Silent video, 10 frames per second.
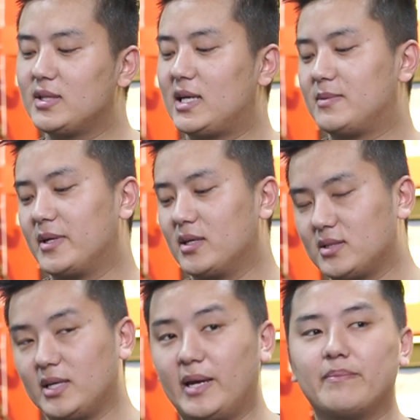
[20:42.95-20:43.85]
That's because
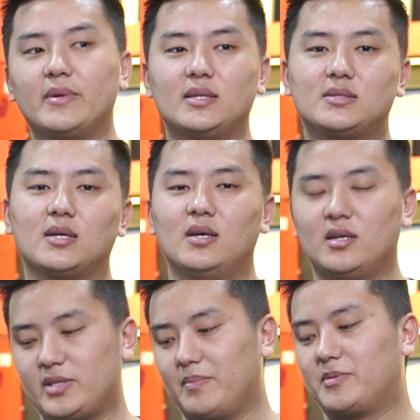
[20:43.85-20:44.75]
the hip needs
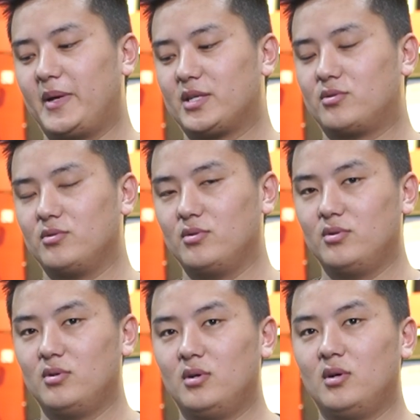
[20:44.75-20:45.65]
some space
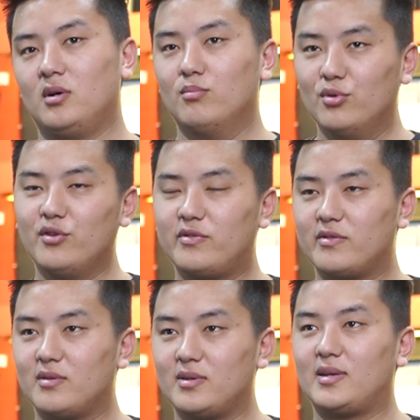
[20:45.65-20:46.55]
to move
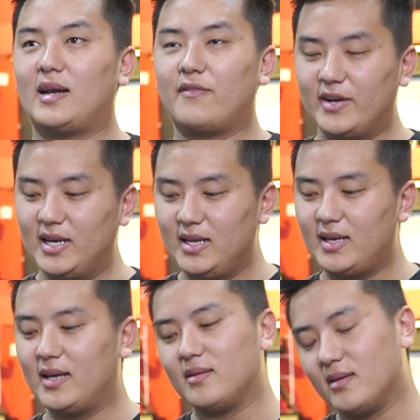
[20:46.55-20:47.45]
freely,
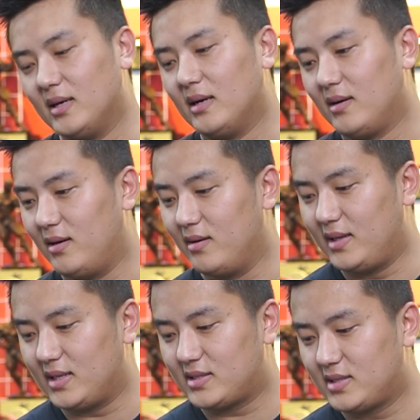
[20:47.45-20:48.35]
and
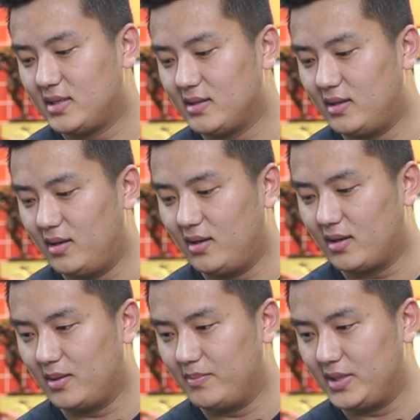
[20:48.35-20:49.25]
that's
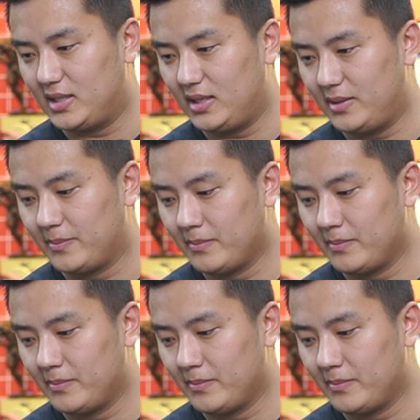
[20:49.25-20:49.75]
completely